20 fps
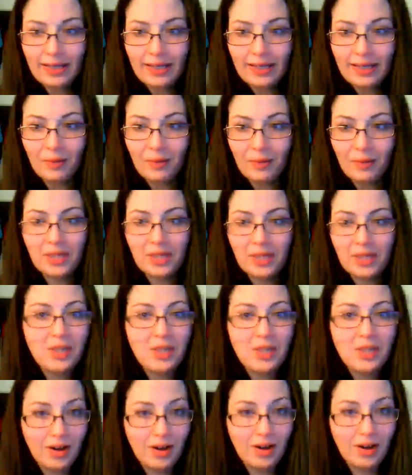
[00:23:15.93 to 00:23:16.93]
when he
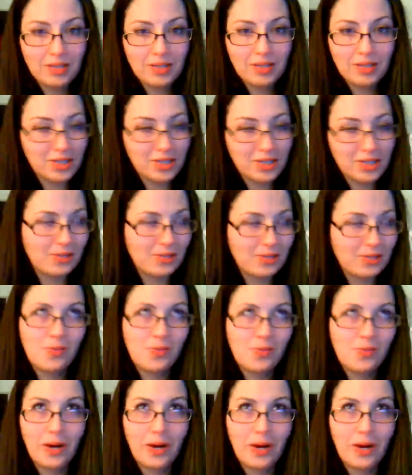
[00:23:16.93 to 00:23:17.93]
talks, I
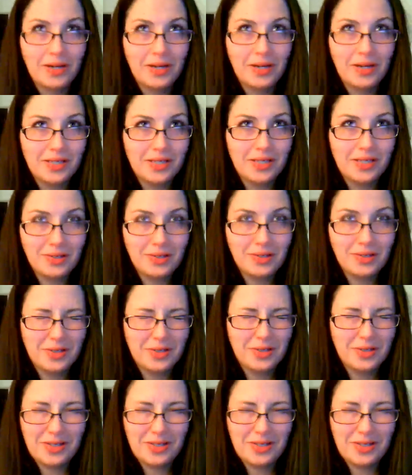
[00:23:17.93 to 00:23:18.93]
swear he sounds
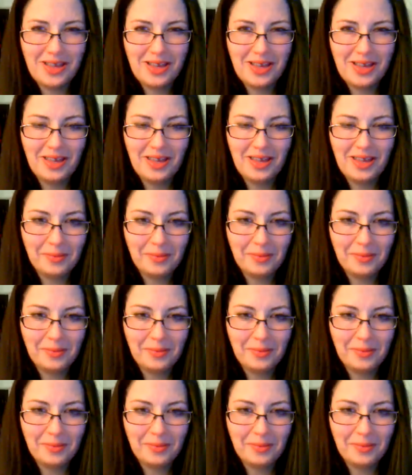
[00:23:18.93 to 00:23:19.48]
just like him.